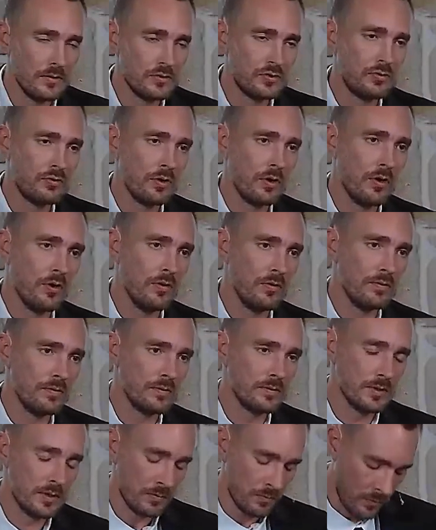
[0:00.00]
who's grown
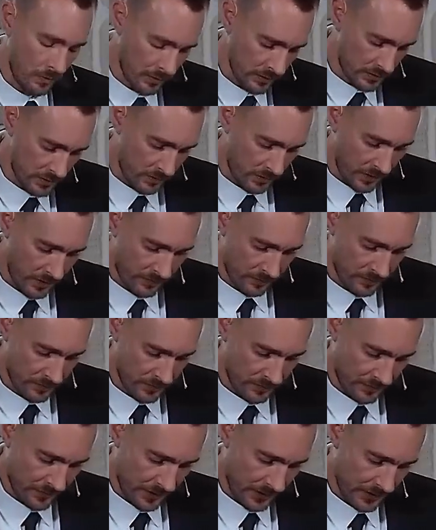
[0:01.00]
and walked away from the
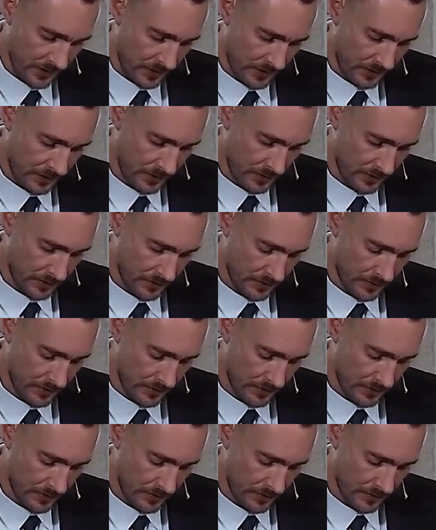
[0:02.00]
faith.